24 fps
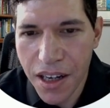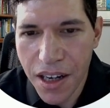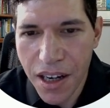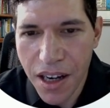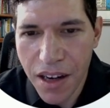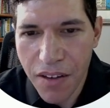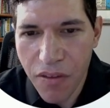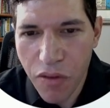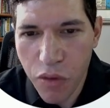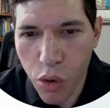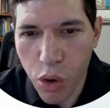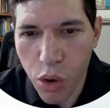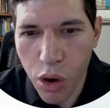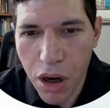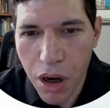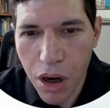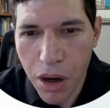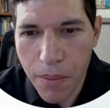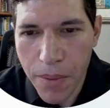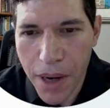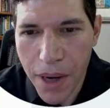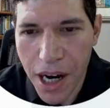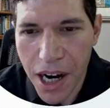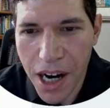
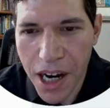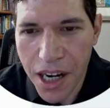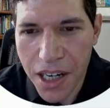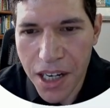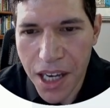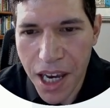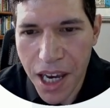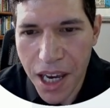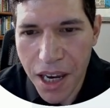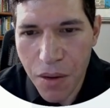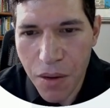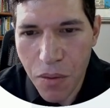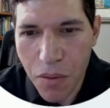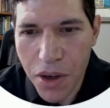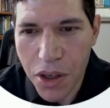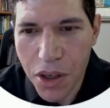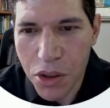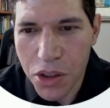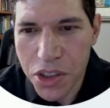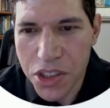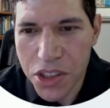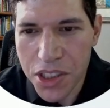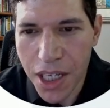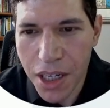form on a
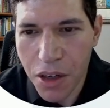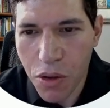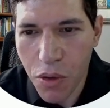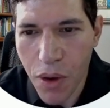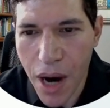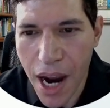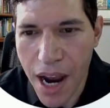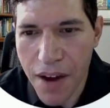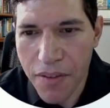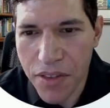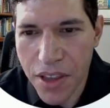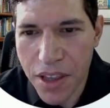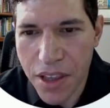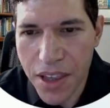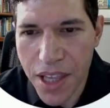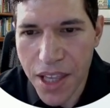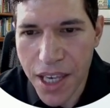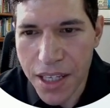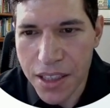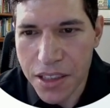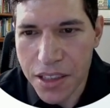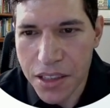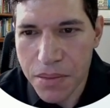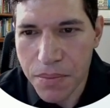real estate graph than
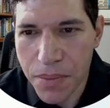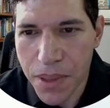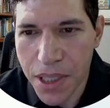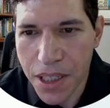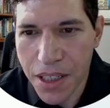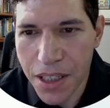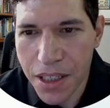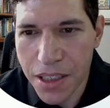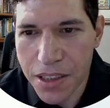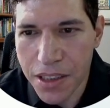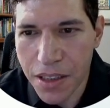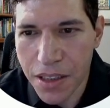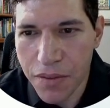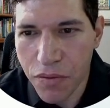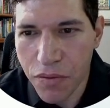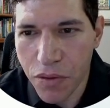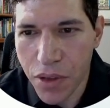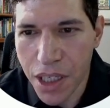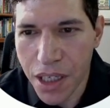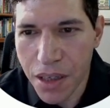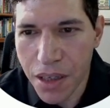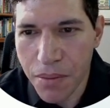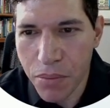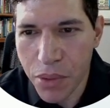this, because if
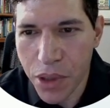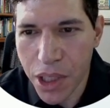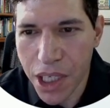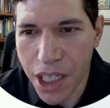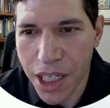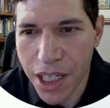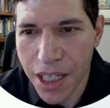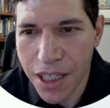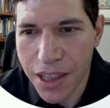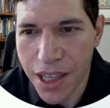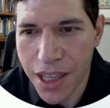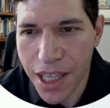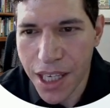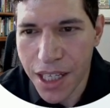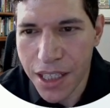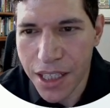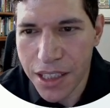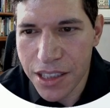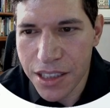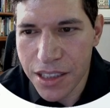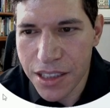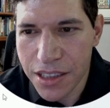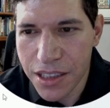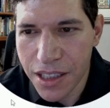we completed
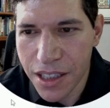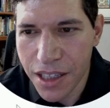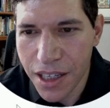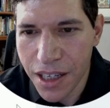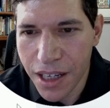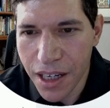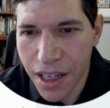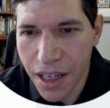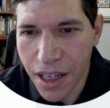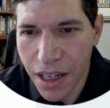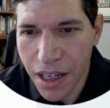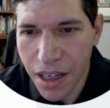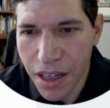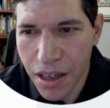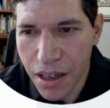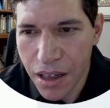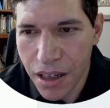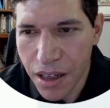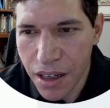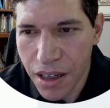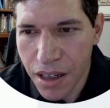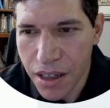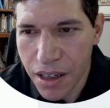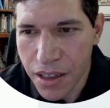this,
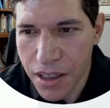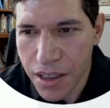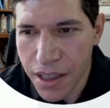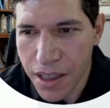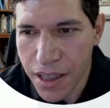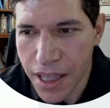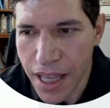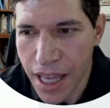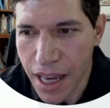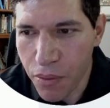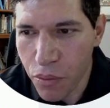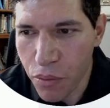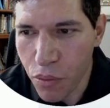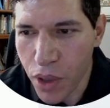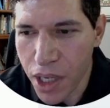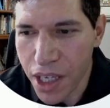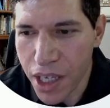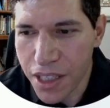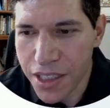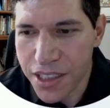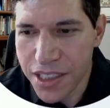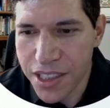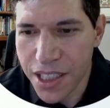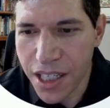then we
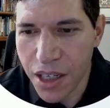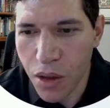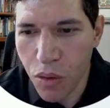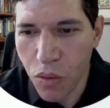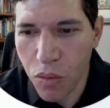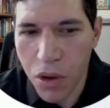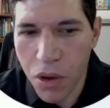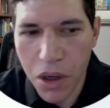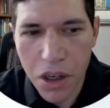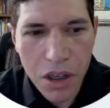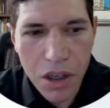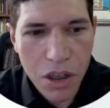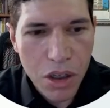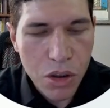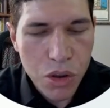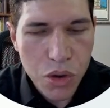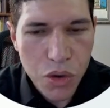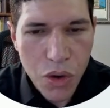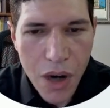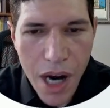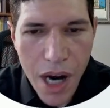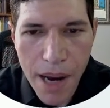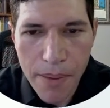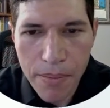could see a real
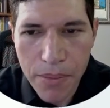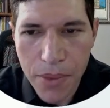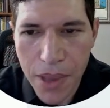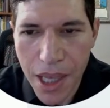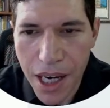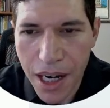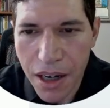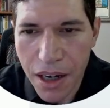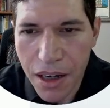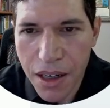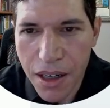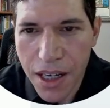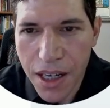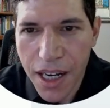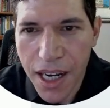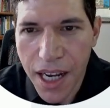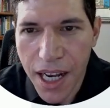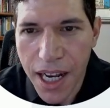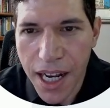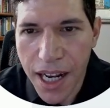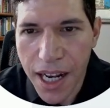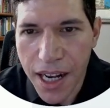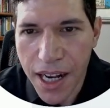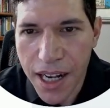drop there.
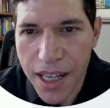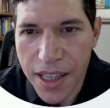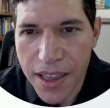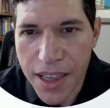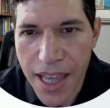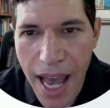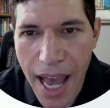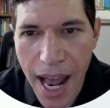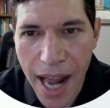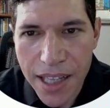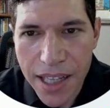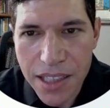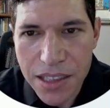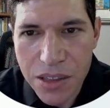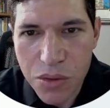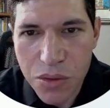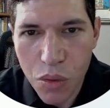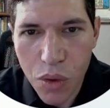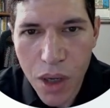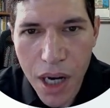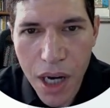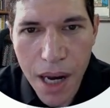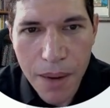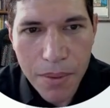And that's
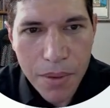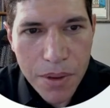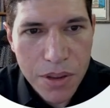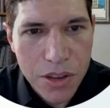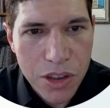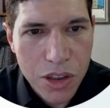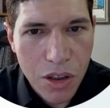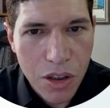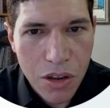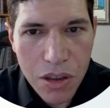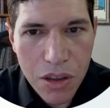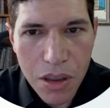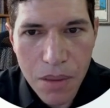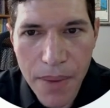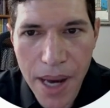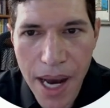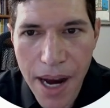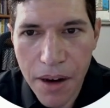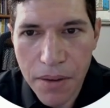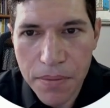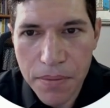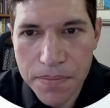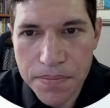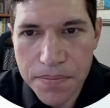what I'm concerned
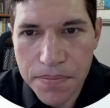about.